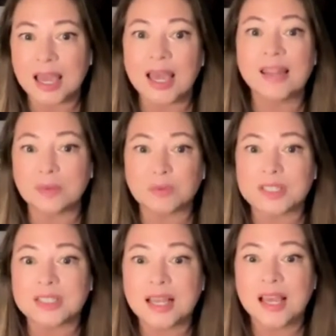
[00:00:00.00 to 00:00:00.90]
and that
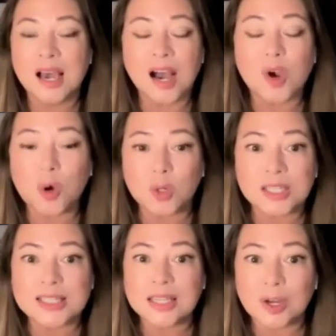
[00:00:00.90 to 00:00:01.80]
was a
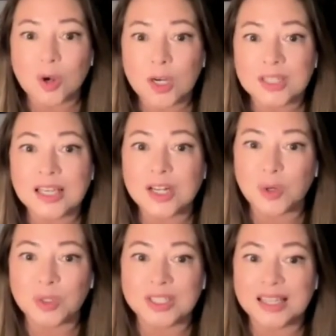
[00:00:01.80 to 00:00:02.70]
golden salakot and a
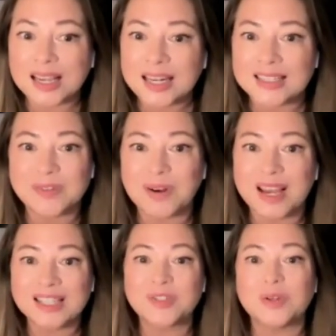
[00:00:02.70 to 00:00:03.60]
golden necklace, right?